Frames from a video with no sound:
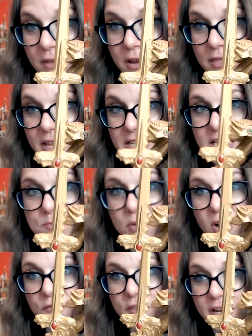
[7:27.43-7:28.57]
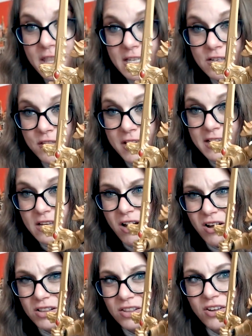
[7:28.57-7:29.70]
This is perfect. These are the...
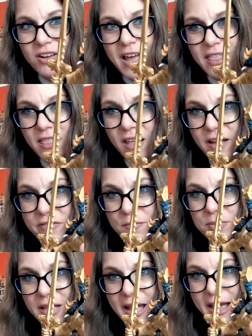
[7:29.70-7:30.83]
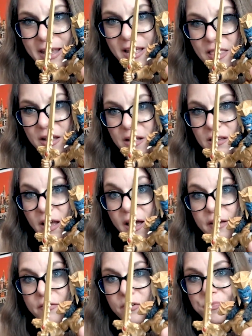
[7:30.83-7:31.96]
Oh, look, I love the black in the
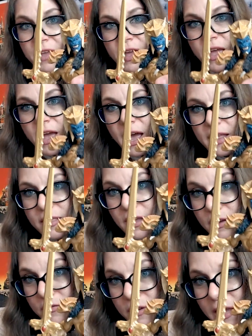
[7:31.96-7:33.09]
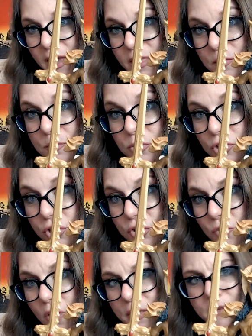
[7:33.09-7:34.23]
glove. I love, again, the
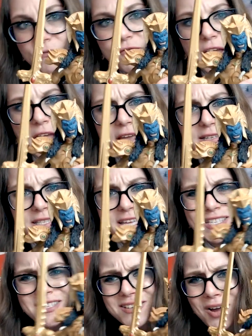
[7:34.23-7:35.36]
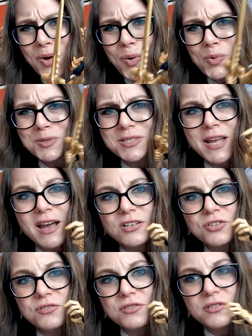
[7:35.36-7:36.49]
blue on the face. This is a cool
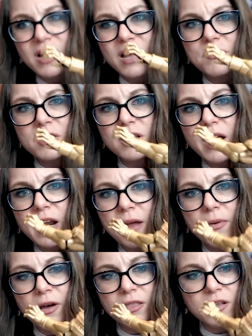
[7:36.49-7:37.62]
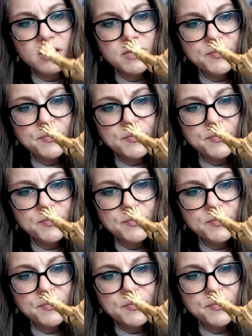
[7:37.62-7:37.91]
statue, dude. I'm glad I bought this.